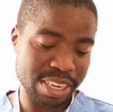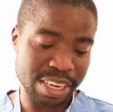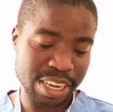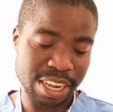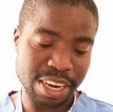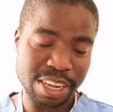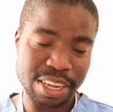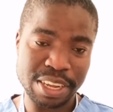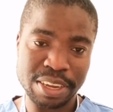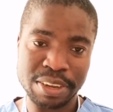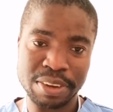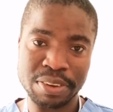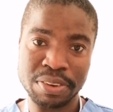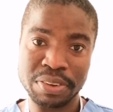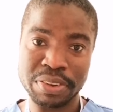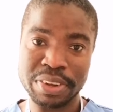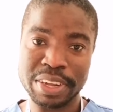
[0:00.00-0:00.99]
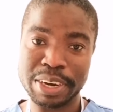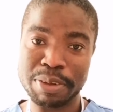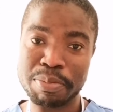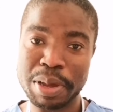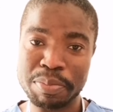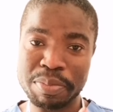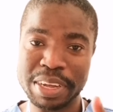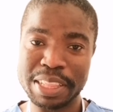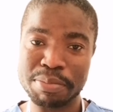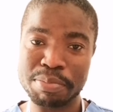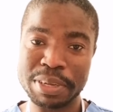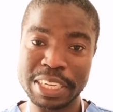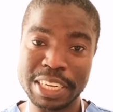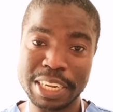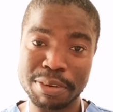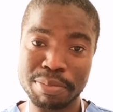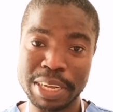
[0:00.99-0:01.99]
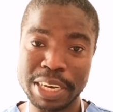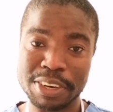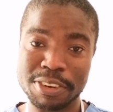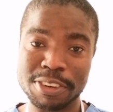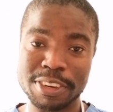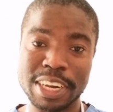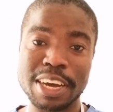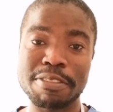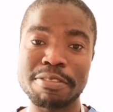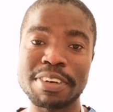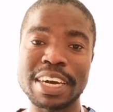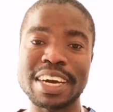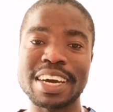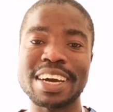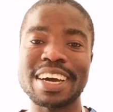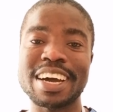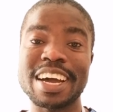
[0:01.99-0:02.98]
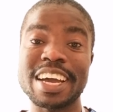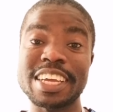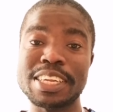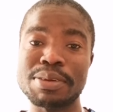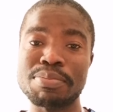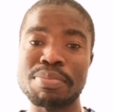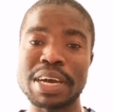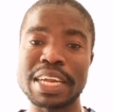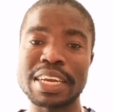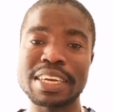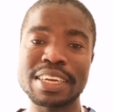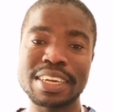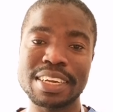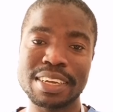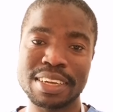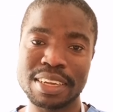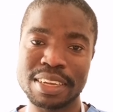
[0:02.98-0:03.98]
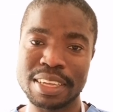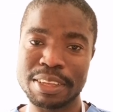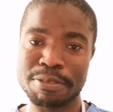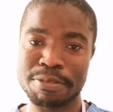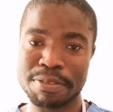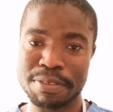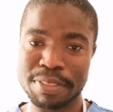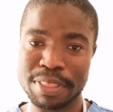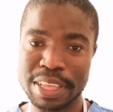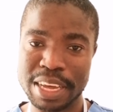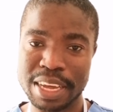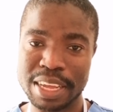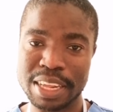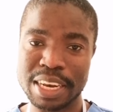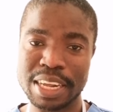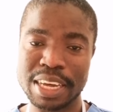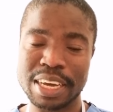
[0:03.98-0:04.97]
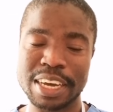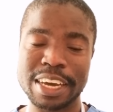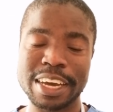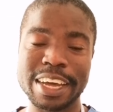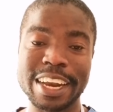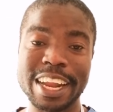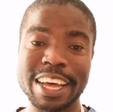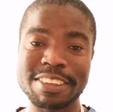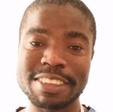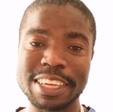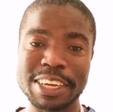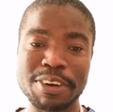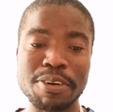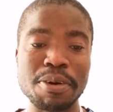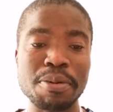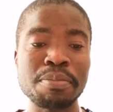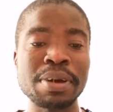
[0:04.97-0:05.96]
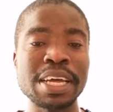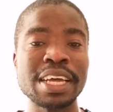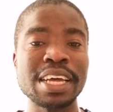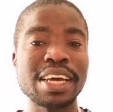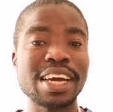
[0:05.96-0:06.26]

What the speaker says: can I remember the patient might not have a ID band if they are in a nursing home,